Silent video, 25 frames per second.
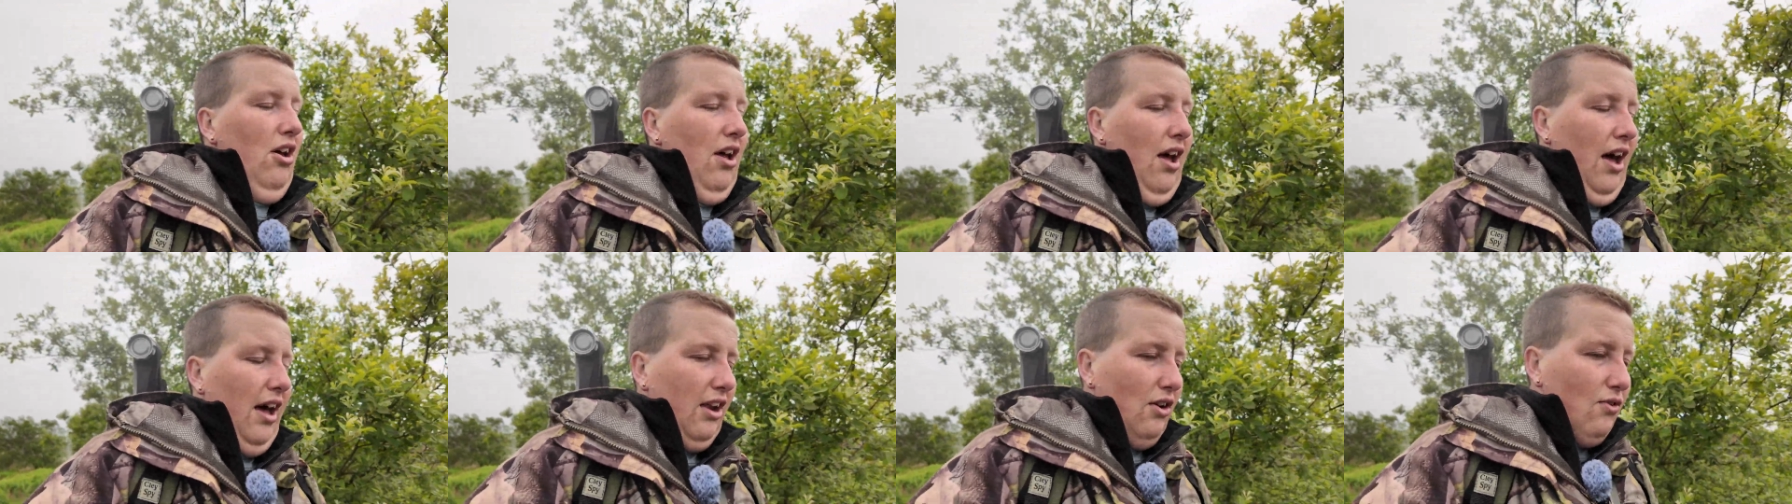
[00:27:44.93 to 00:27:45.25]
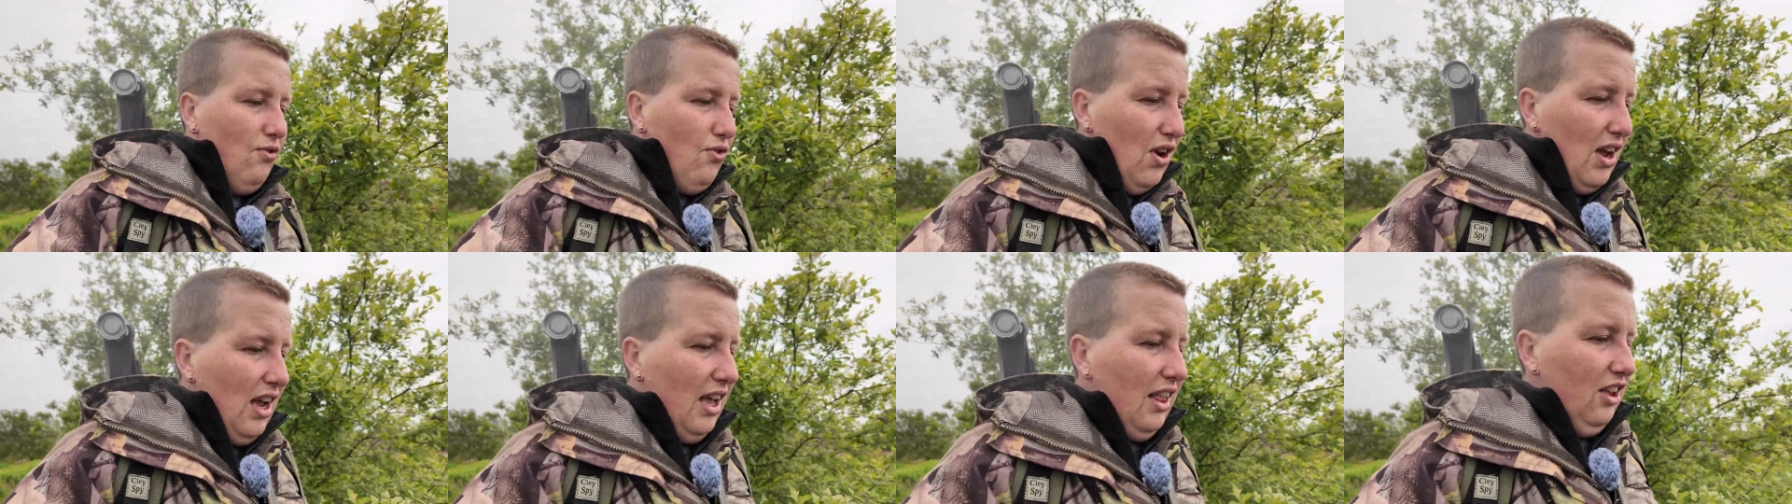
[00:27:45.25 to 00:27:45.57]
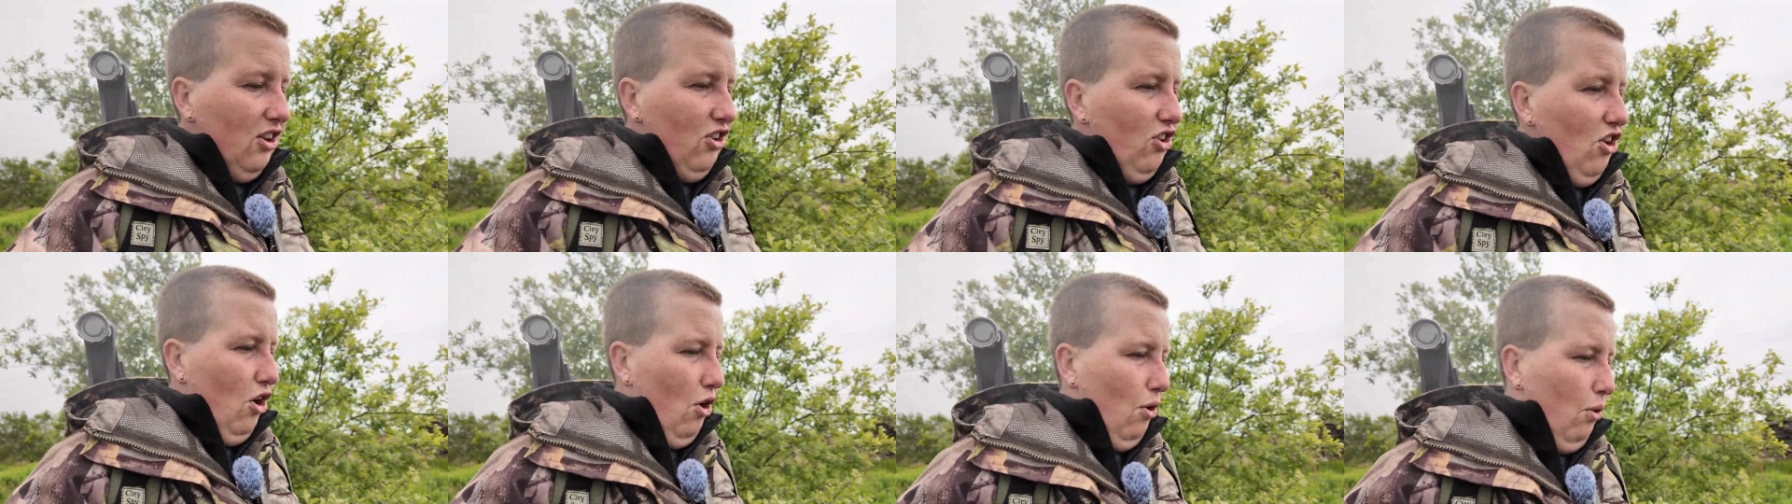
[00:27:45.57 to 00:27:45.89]
And I really
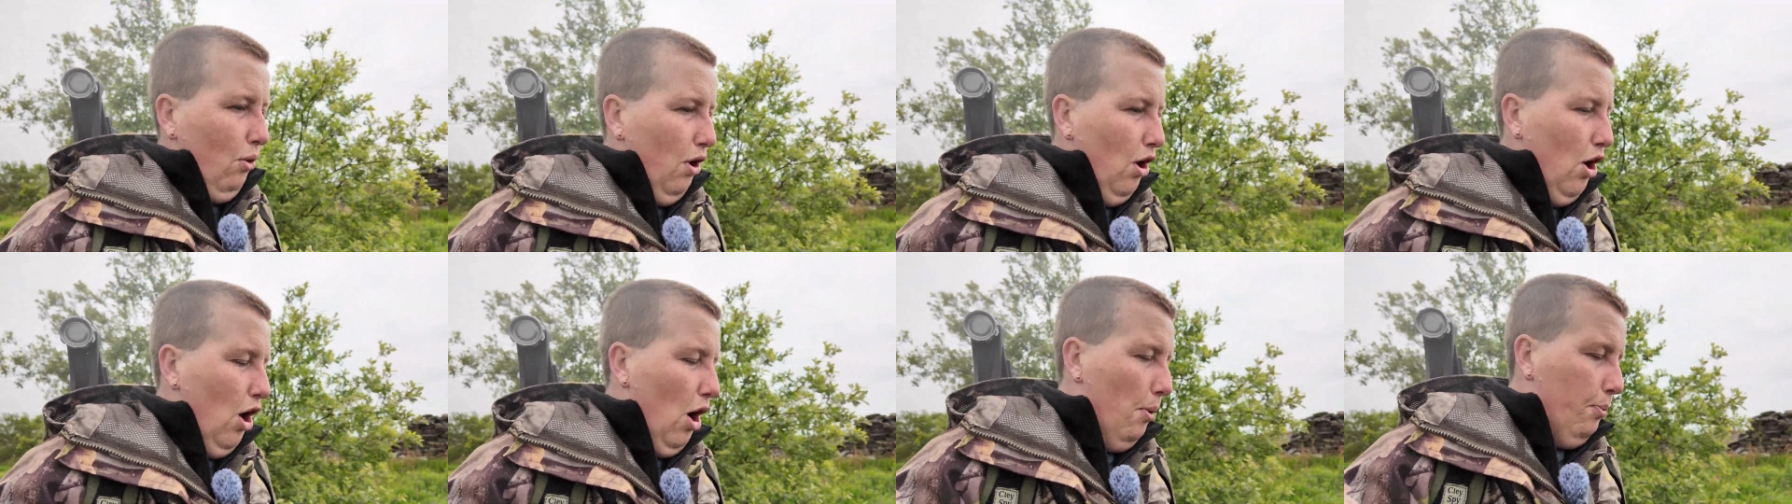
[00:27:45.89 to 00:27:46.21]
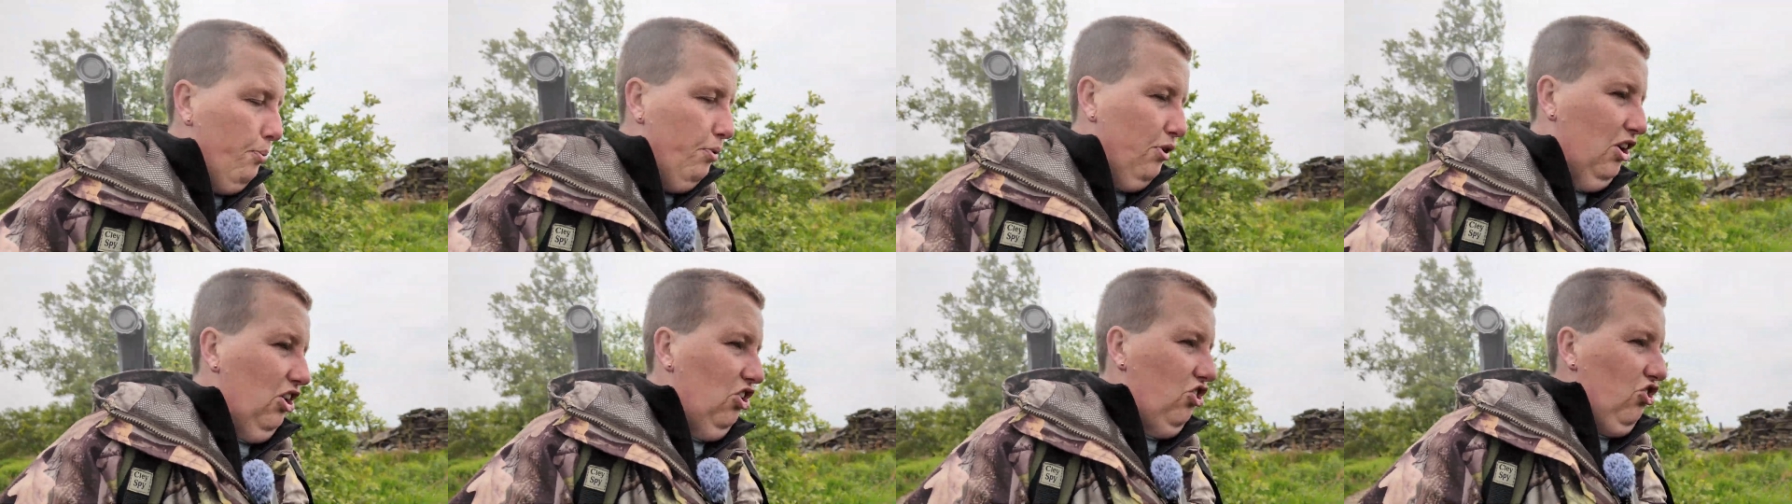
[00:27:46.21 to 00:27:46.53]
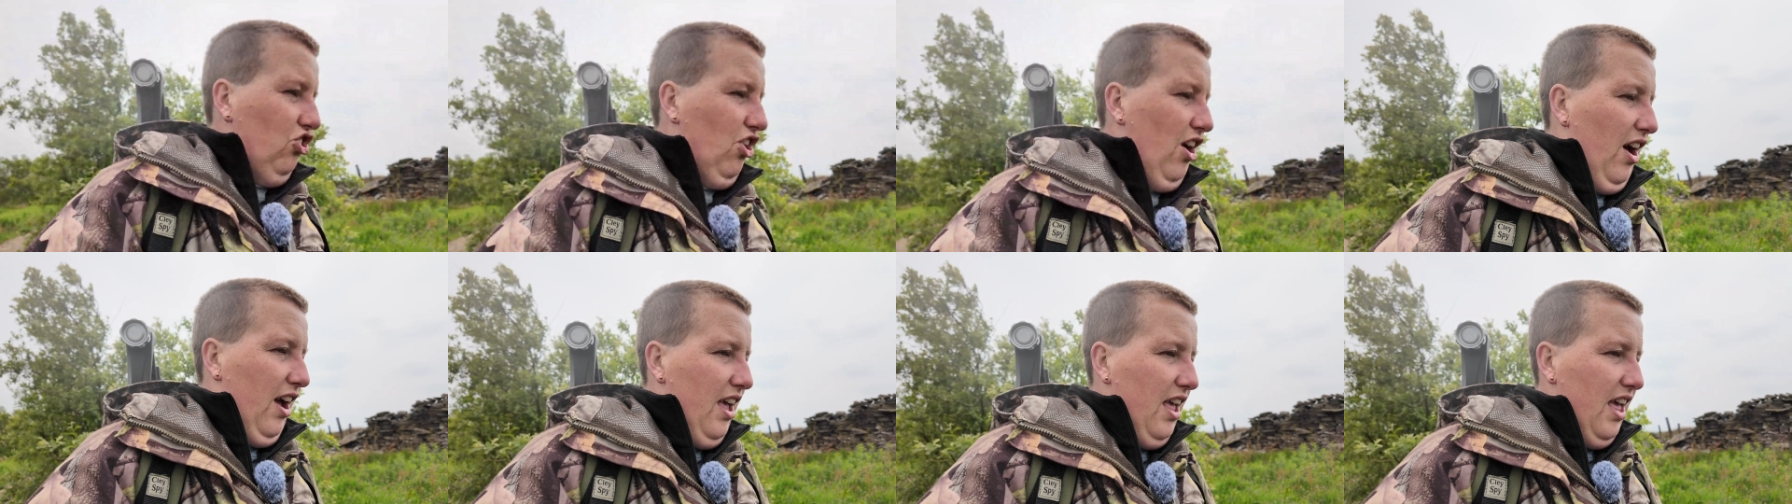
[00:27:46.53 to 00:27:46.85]
do
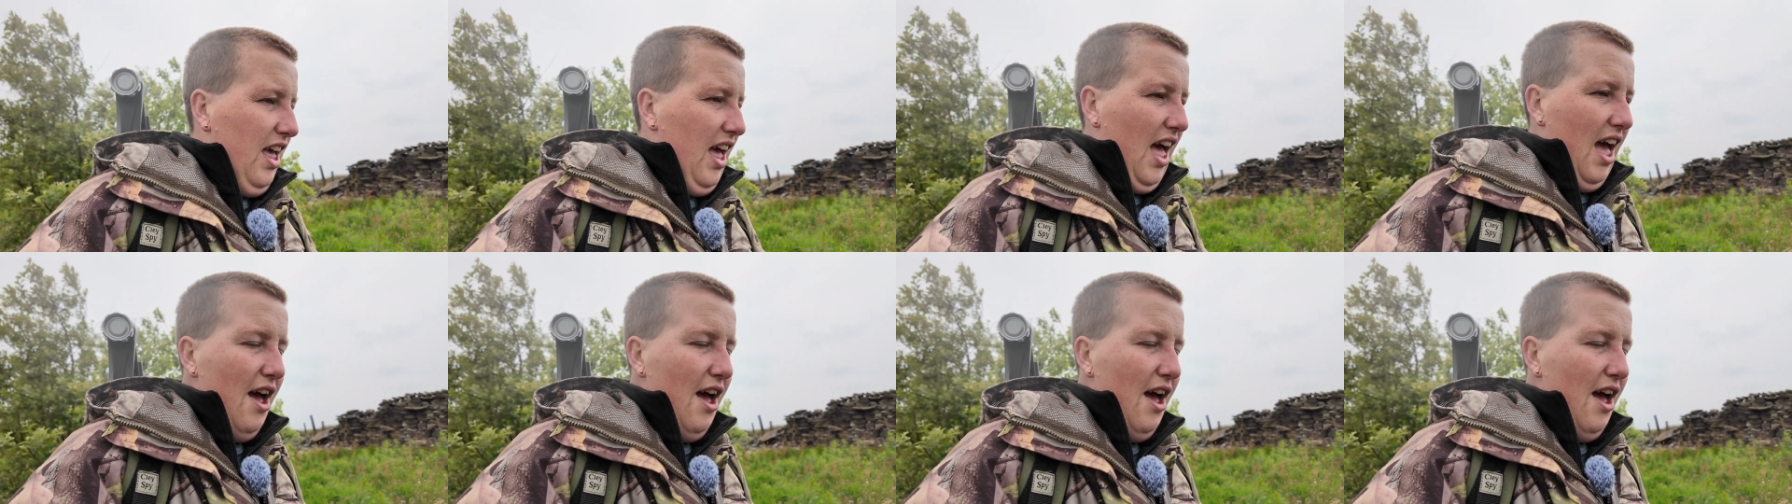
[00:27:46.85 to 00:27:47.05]
appreciate